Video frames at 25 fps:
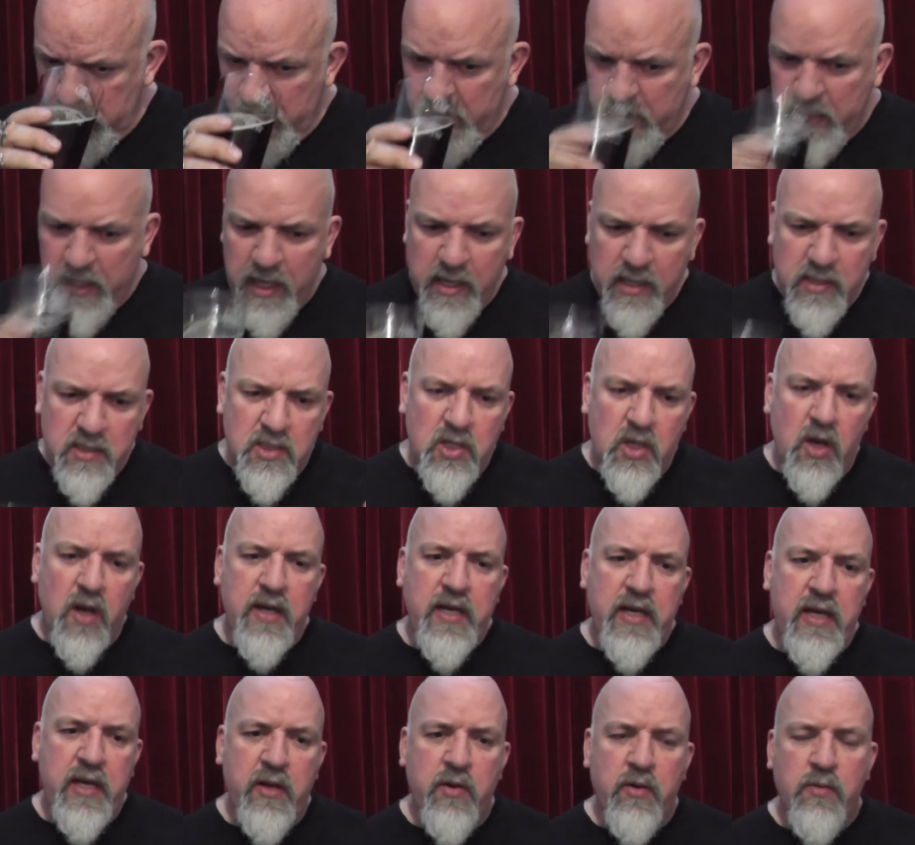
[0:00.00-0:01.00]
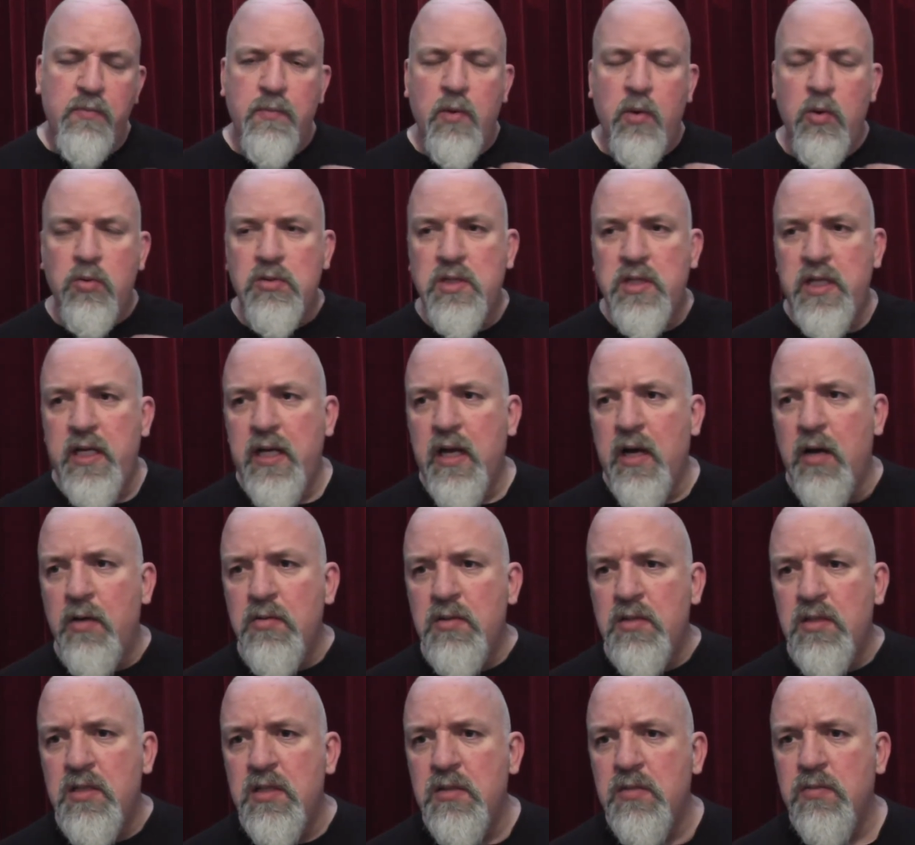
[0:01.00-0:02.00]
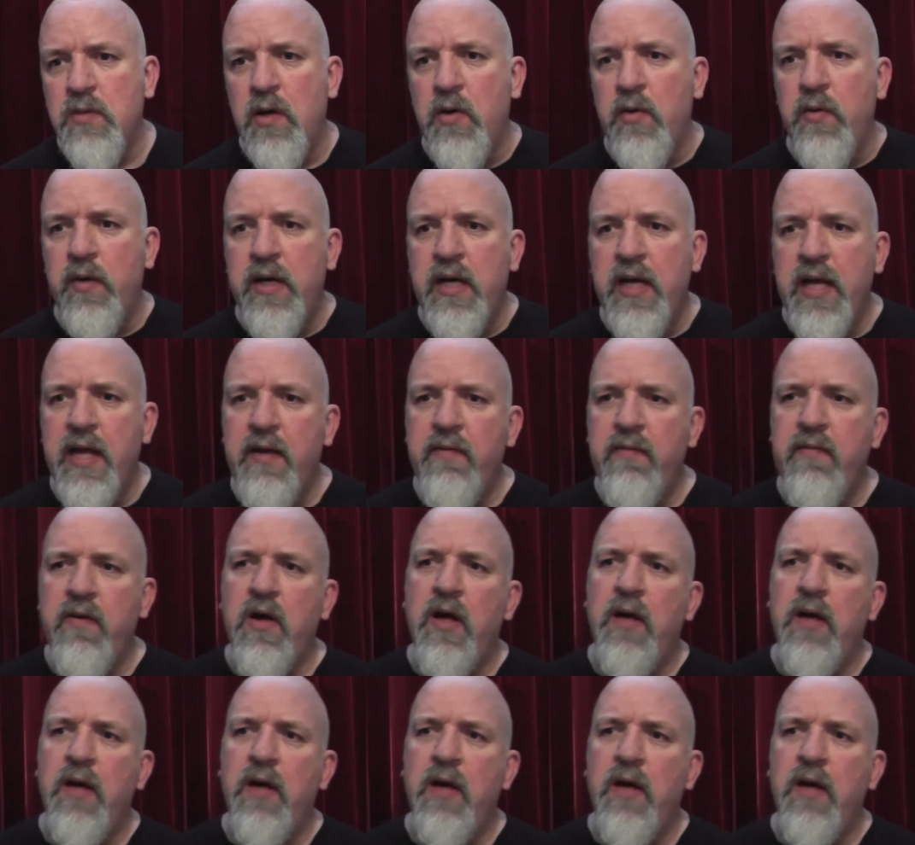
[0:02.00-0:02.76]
You're getting tiny little multi notes as well in there.